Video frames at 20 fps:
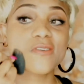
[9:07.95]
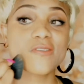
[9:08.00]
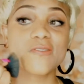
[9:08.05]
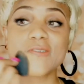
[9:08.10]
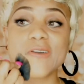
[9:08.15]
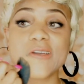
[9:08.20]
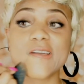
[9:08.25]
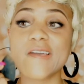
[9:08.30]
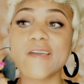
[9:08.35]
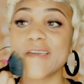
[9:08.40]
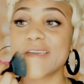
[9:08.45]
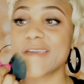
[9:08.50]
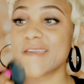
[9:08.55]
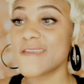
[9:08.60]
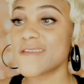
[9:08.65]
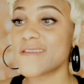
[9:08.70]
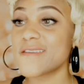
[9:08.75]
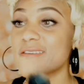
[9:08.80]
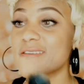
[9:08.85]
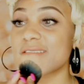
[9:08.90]

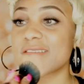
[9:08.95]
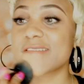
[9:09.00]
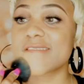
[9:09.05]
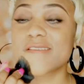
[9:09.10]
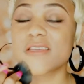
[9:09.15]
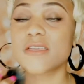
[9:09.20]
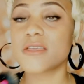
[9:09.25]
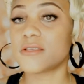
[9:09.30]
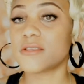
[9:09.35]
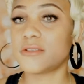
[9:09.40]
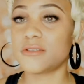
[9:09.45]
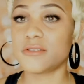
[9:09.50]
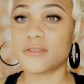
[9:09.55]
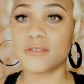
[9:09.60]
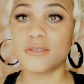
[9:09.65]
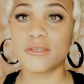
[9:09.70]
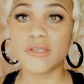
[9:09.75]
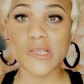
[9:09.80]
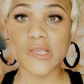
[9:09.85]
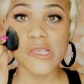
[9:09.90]
Okay.
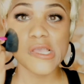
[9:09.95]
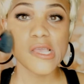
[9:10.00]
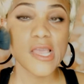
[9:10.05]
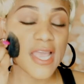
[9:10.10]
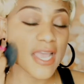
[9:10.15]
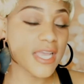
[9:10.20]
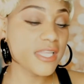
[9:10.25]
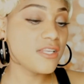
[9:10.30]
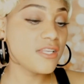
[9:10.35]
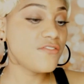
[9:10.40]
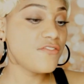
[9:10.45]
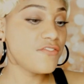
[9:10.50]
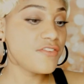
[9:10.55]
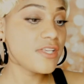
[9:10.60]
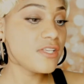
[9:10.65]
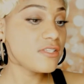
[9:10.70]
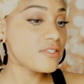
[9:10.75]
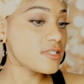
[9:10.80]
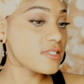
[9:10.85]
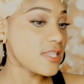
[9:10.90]
And it
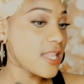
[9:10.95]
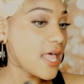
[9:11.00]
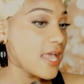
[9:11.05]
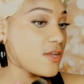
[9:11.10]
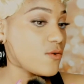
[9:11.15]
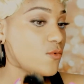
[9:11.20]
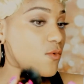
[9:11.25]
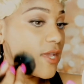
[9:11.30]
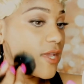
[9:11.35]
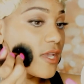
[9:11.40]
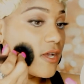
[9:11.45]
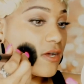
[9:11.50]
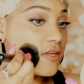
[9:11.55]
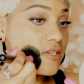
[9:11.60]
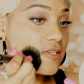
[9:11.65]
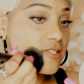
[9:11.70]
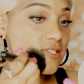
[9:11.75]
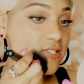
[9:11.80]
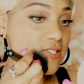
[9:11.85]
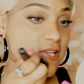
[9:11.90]
feels lightweight
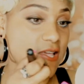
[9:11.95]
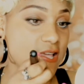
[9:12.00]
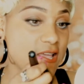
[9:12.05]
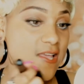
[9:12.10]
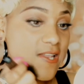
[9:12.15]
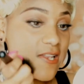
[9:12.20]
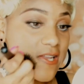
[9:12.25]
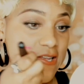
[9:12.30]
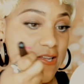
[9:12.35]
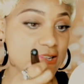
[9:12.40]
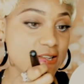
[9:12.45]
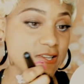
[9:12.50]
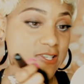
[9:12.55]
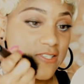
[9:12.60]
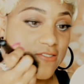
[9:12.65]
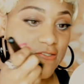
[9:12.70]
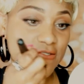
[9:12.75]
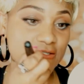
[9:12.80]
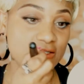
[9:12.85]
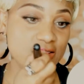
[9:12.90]
on the skin. It
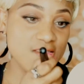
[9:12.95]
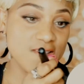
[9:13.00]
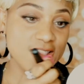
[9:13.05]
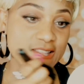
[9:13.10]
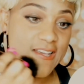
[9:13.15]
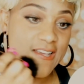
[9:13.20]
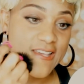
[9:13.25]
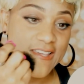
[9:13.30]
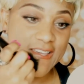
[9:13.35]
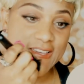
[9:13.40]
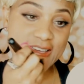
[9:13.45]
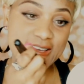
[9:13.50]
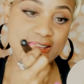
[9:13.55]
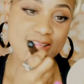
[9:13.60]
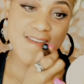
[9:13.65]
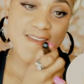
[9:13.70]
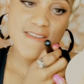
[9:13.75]
doesn't feel like